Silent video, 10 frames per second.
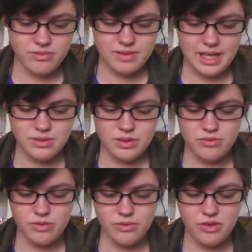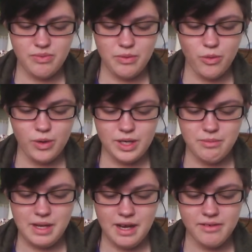that's what the rune would have been warning
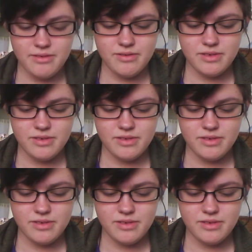me of.